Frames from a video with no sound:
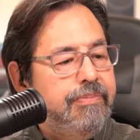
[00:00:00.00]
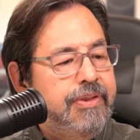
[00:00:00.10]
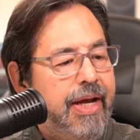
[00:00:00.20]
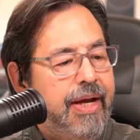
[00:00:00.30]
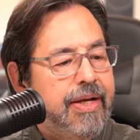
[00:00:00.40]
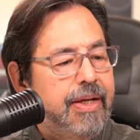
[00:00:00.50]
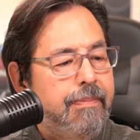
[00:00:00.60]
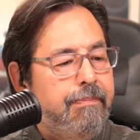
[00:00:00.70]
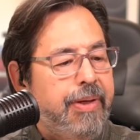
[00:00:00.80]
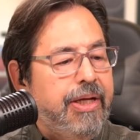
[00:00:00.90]
tech
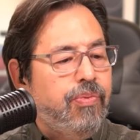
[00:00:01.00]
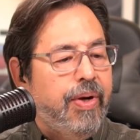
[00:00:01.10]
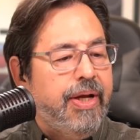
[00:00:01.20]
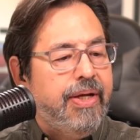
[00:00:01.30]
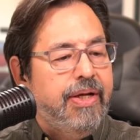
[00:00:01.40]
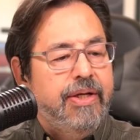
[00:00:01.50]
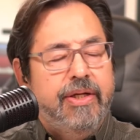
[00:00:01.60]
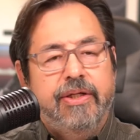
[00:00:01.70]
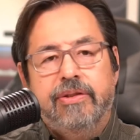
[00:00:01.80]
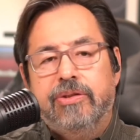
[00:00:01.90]
bigwig
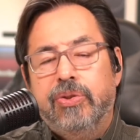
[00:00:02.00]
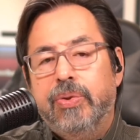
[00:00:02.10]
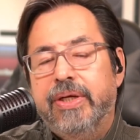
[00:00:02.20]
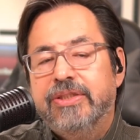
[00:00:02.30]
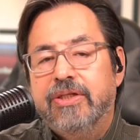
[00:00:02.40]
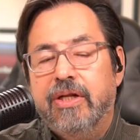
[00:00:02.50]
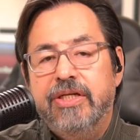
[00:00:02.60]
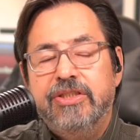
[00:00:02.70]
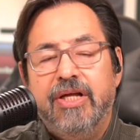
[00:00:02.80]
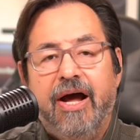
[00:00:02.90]
to his
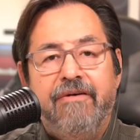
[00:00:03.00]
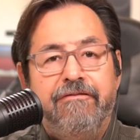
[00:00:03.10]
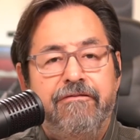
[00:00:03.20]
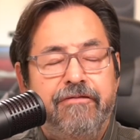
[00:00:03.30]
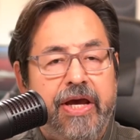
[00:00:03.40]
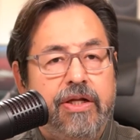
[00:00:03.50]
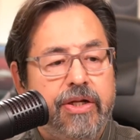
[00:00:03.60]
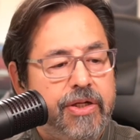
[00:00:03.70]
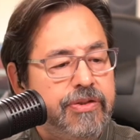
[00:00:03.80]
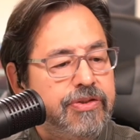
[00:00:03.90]
list of
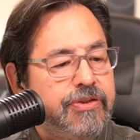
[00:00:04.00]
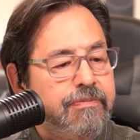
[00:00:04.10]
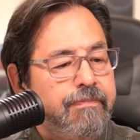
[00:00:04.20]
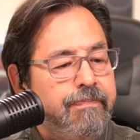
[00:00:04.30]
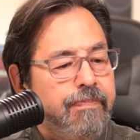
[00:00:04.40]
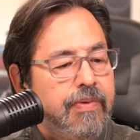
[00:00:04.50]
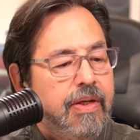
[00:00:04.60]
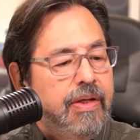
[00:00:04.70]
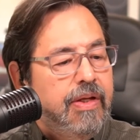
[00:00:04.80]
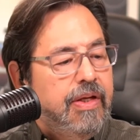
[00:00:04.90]
failures.
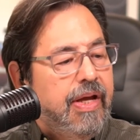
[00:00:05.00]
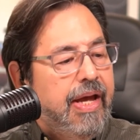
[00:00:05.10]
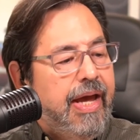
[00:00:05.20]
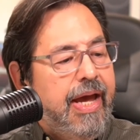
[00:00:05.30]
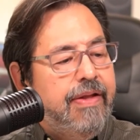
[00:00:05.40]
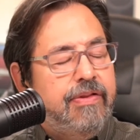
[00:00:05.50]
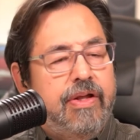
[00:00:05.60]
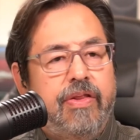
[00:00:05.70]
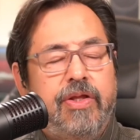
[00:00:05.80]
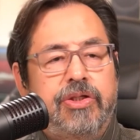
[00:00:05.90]
And
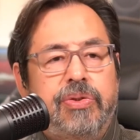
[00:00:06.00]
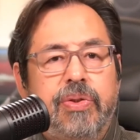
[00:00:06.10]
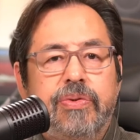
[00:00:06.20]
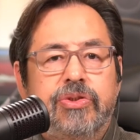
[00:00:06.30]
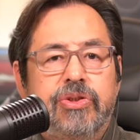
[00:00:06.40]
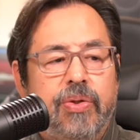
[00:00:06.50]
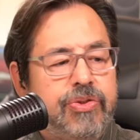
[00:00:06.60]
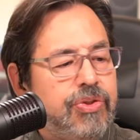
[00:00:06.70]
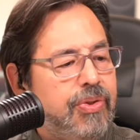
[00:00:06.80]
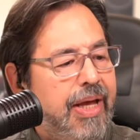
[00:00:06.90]
the Truth
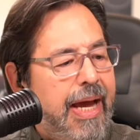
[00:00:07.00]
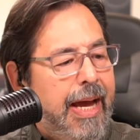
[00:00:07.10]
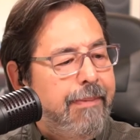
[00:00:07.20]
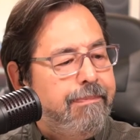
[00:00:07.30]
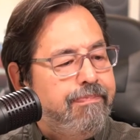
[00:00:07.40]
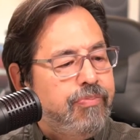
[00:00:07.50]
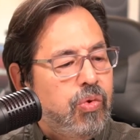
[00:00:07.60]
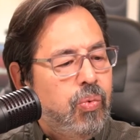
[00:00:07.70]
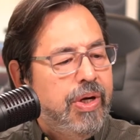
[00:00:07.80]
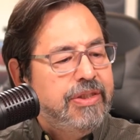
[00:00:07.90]
Social app
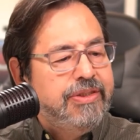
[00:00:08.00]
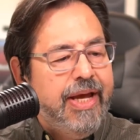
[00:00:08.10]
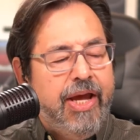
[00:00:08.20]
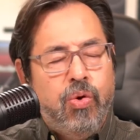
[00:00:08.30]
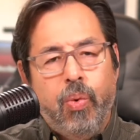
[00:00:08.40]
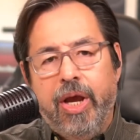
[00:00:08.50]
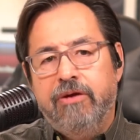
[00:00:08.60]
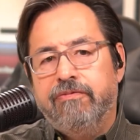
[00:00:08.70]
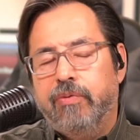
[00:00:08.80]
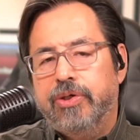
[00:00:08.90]
was a
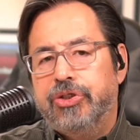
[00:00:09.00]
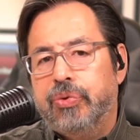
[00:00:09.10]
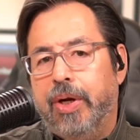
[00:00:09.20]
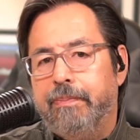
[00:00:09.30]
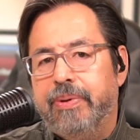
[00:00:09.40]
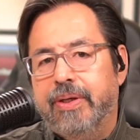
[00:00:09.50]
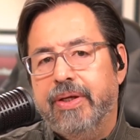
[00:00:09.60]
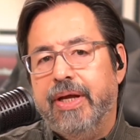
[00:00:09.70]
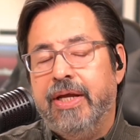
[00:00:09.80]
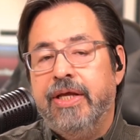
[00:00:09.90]
way for Trump,
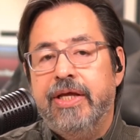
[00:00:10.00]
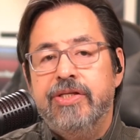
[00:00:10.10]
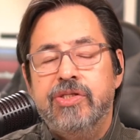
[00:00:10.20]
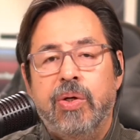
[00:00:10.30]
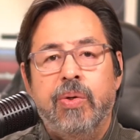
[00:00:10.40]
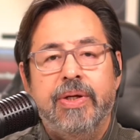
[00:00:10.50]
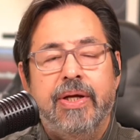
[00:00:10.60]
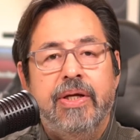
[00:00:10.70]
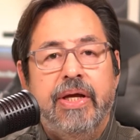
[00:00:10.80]
in his own